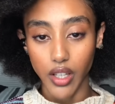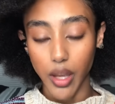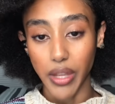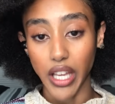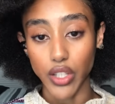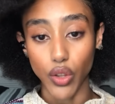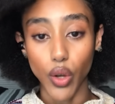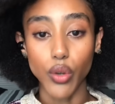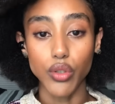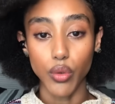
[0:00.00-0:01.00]
because
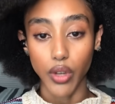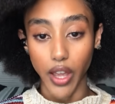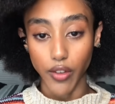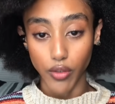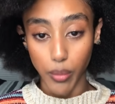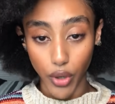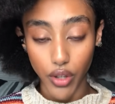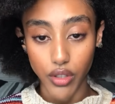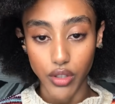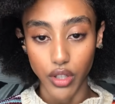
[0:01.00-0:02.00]
those who gave
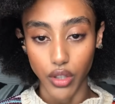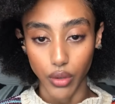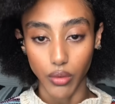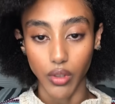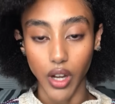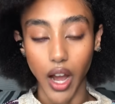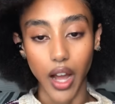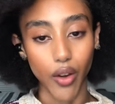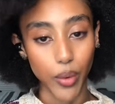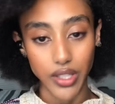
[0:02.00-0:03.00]
birth to you, I
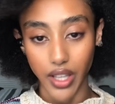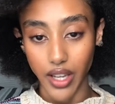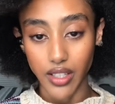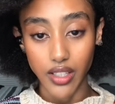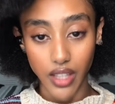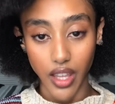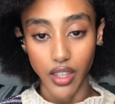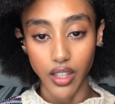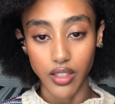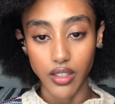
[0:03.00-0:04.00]
always like to say
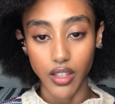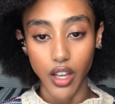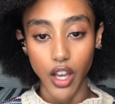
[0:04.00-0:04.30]
this,